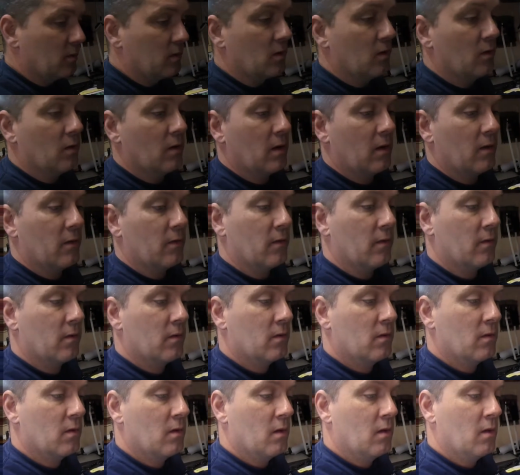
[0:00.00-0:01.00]
go out and
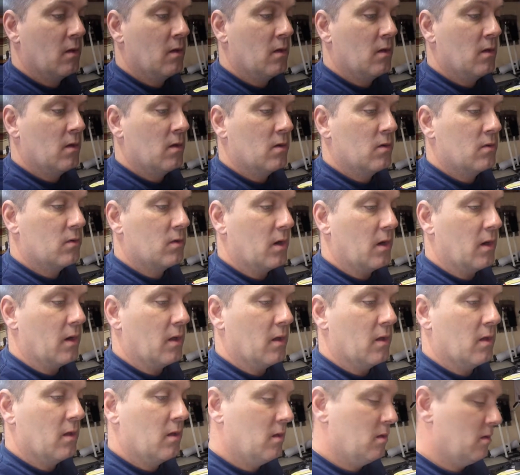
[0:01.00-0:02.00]
try to
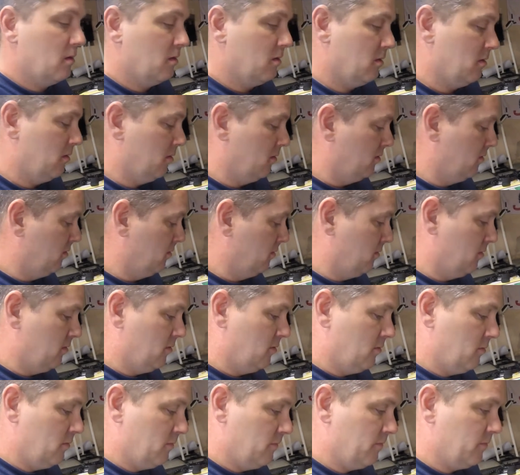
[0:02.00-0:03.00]

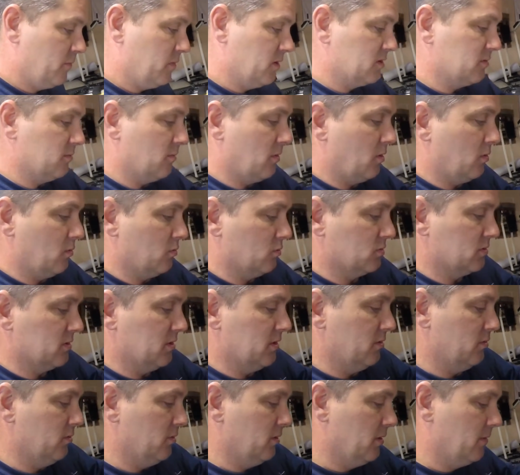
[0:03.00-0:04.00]
put some holes
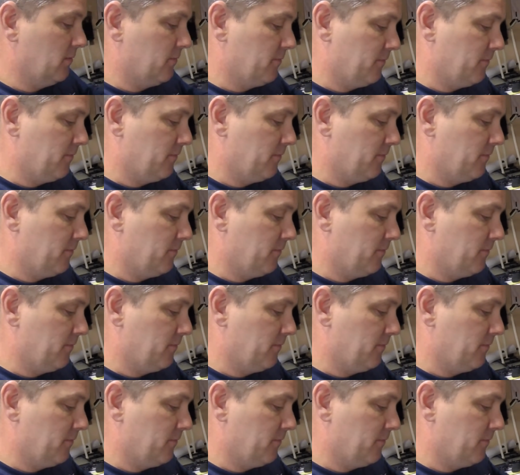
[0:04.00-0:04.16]
into it.